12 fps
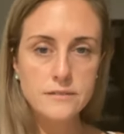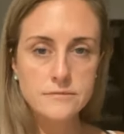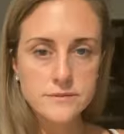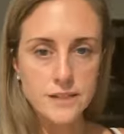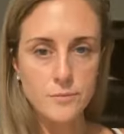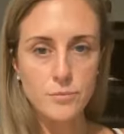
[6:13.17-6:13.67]

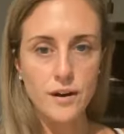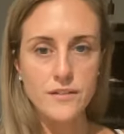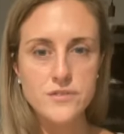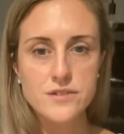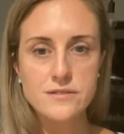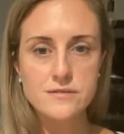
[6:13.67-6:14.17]
Deep
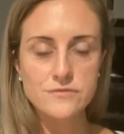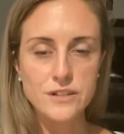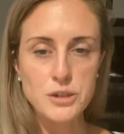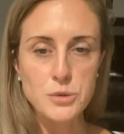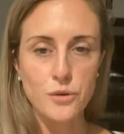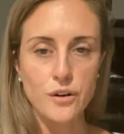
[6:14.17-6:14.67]
breaths.
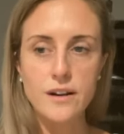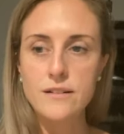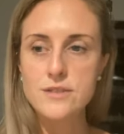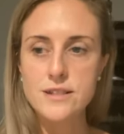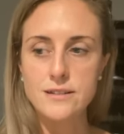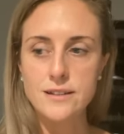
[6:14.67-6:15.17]
Victoria,
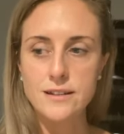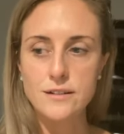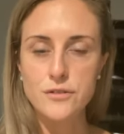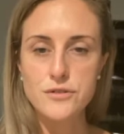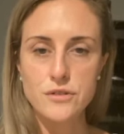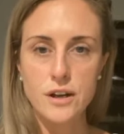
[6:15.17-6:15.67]
Sydney,
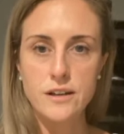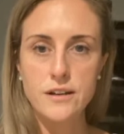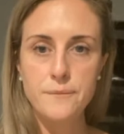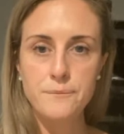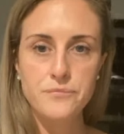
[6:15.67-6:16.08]
Australia.